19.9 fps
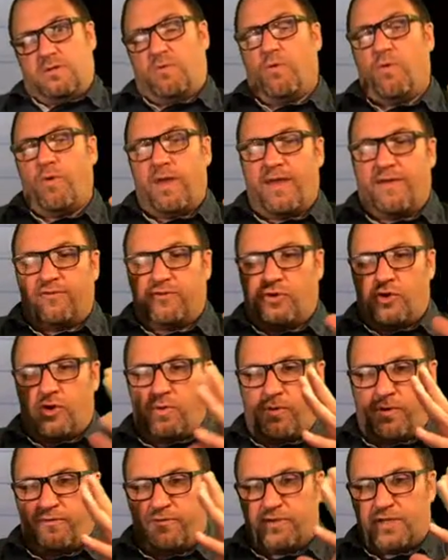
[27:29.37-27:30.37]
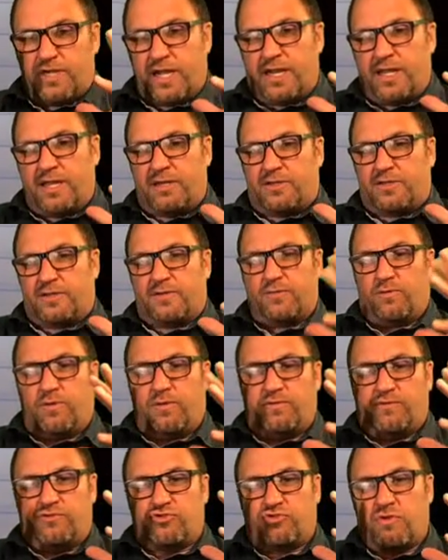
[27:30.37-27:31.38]
We've done it.
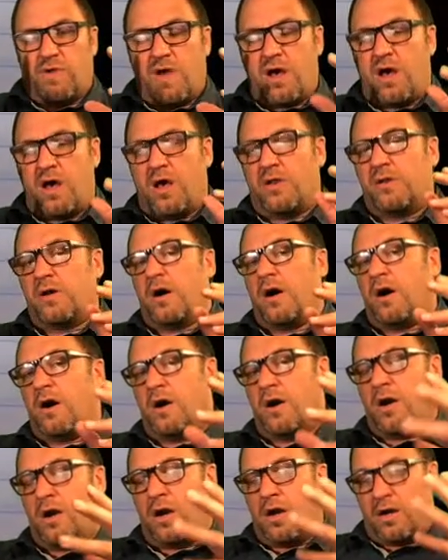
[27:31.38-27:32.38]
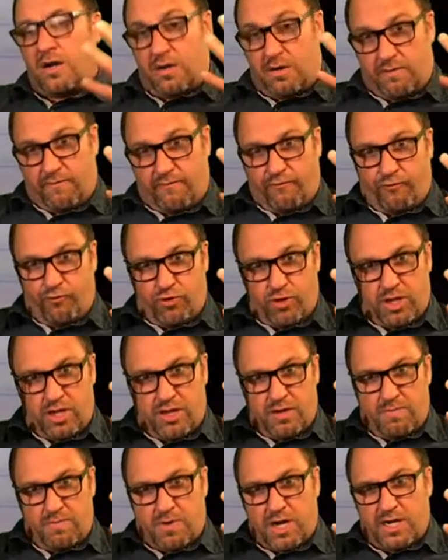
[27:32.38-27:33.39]
We've drawn our
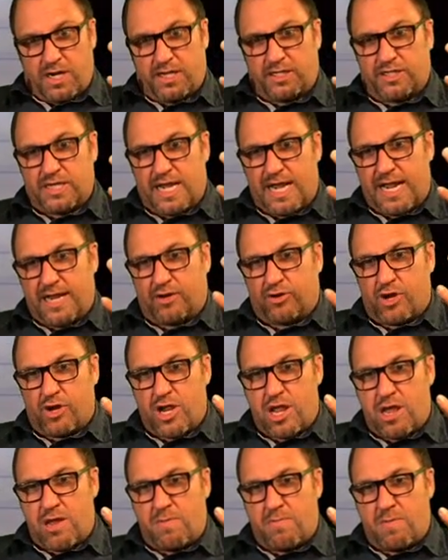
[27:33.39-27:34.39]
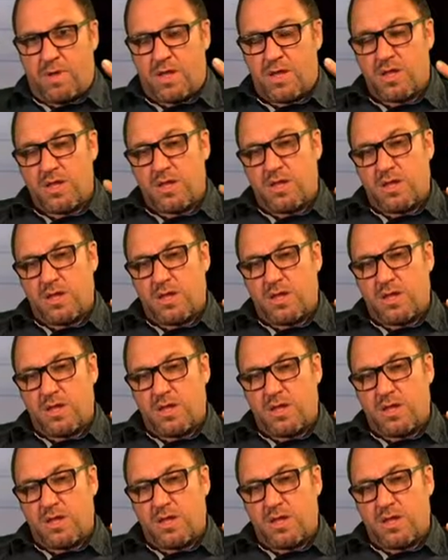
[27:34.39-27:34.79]
free body diagram.